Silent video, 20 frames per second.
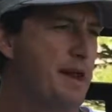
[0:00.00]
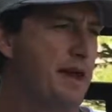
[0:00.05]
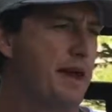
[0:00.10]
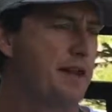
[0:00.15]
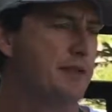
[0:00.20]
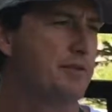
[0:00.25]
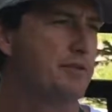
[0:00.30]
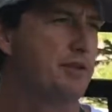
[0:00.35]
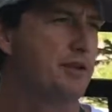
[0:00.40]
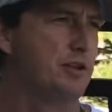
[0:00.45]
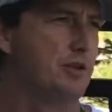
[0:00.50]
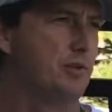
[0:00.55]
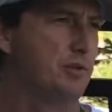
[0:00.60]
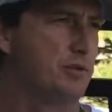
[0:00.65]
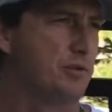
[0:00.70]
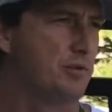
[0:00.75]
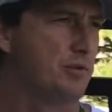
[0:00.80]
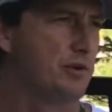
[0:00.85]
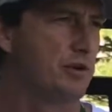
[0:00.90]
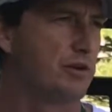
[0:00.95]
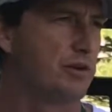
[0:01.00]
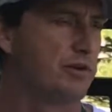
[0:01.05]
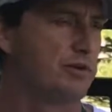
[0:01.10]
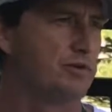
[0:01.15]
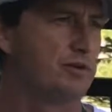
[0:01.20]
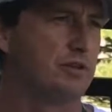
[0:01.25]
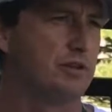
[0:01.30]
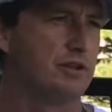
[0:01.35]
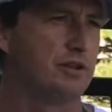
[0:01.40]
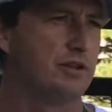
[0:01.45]
And, you know, what the world is
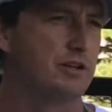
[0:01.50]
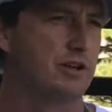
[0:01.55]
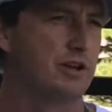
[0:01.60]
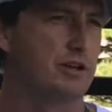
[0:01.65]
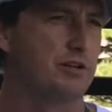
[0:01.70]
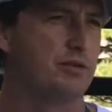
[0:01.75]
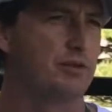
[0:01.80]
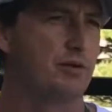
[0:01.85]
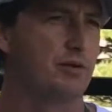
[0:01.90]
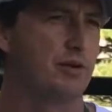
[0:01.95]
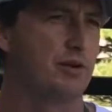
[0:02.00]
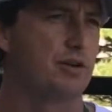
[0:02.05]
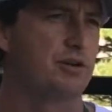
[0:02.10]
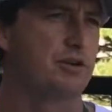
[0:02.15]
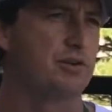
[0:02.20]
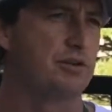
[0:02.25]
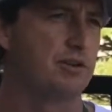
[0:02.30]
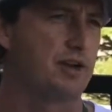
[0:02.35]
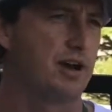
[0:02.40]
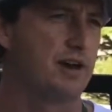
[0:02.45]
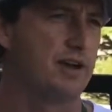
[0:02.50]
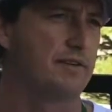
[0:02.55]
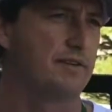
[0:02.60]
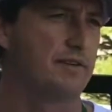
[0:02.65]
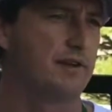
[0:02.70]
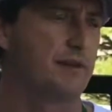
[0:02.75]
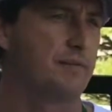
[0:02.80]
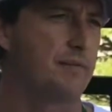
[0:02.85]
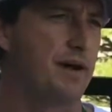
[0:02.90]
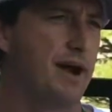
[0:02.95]
really looking for is to kind
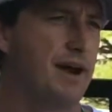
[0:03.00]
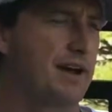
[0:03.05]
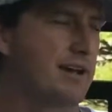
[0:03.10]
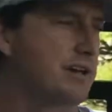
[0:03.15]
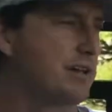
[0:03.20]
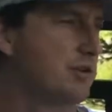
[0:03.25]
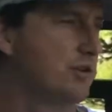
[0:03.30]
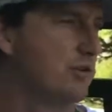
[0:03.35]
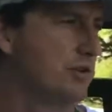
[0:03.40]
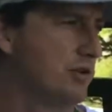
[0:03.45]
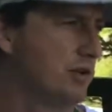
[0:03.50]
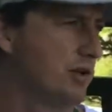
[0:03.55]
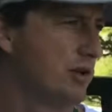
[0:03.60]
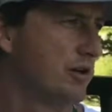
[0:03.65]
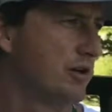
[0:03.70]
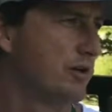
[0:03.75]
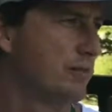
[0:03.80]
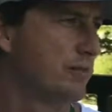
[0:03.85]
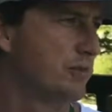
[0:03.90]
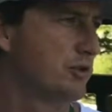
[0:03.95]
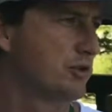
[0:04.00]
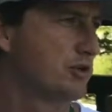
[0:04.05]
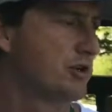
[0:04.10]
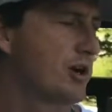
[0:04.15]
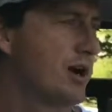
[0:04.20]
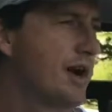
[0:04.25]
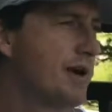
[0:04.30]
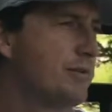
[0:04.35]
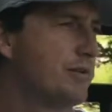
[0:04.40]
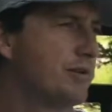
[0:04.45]
of get back into a, a more
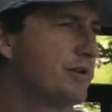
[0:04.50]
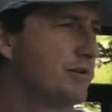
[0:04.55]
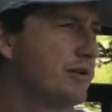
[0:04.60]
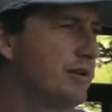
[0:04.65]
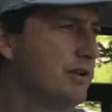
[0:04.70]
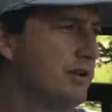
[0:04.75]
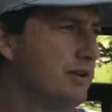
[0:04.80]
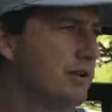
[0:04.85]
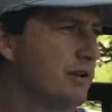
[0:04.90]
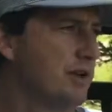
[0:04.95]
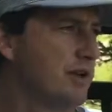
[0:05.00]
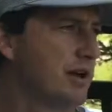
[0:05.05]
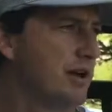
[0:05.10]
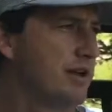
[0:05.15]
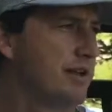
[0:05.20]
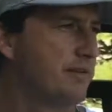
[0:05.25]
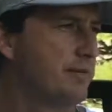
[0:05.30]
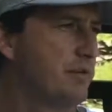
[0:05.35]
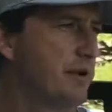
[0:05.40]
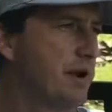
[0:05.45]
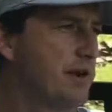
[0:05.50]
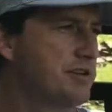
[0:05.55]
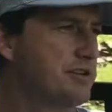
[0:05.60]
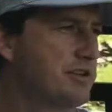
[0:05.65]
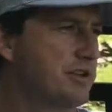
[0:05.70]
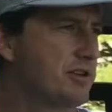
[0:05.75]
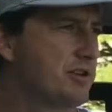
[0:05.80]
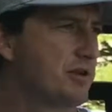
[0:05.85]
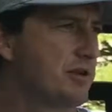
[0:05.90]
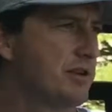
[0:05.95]
tribal, kind of
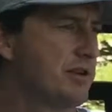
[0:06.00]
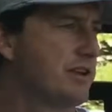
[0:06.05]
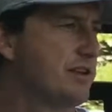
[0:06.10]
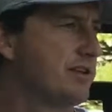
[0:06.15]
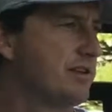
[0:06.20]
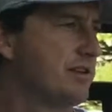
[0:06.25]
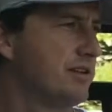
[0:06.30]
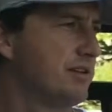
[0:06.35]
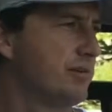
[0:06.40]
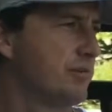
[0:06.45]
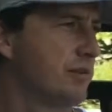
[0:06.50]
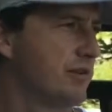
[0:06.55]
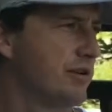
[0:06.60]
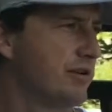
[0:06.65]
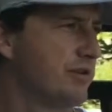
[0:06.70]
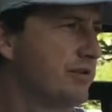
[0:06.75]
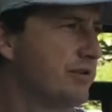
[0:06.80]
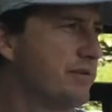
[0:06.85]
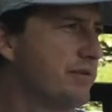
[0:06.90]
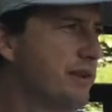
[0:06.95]
project-oriented world.